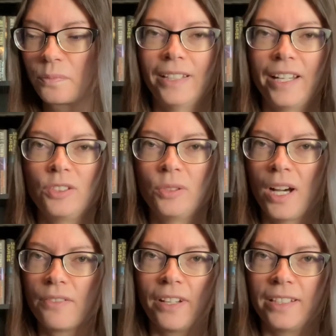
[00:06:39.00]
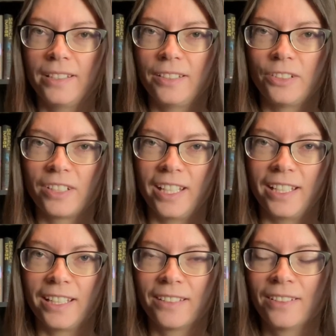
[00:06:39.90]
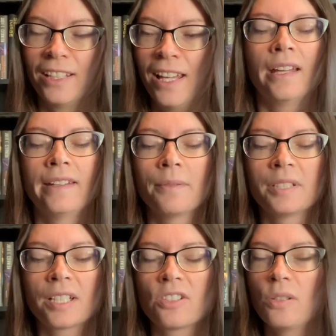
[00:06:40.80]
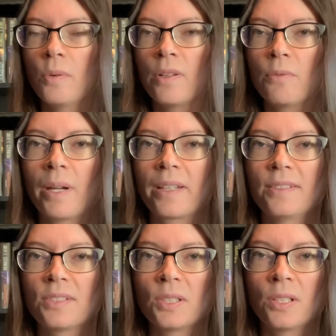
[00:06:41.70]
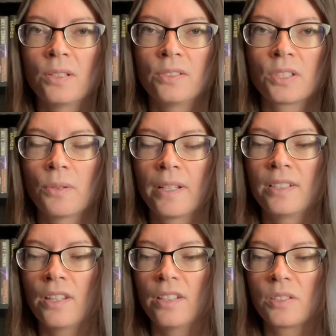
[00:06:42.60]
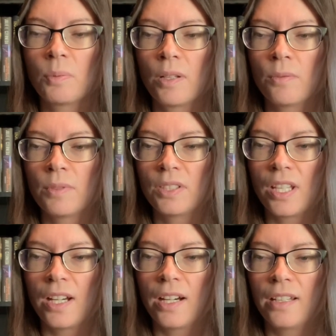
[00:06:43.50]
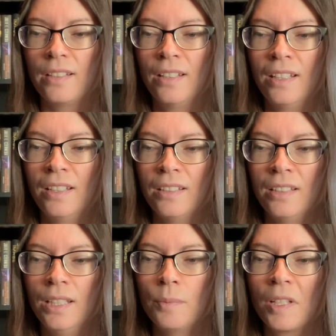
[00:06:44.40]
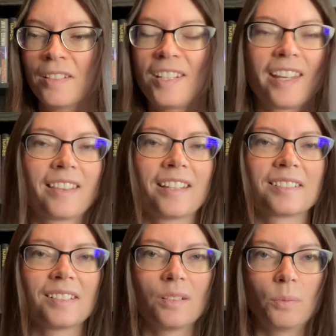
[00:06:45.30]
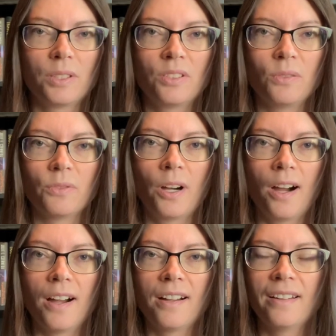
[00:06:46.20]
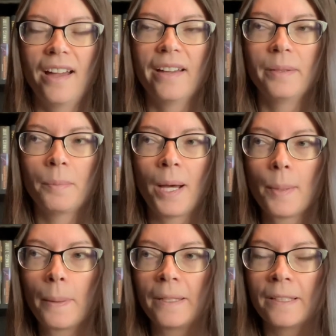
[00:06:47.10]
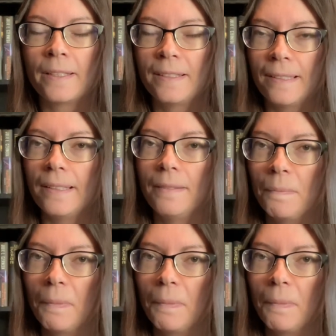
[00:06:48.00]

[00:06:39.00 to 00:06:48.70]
I do not find it entertaining, and that was actually one of my concerns going into this one, was that he would take things a little bit too far, and in my opinion it did.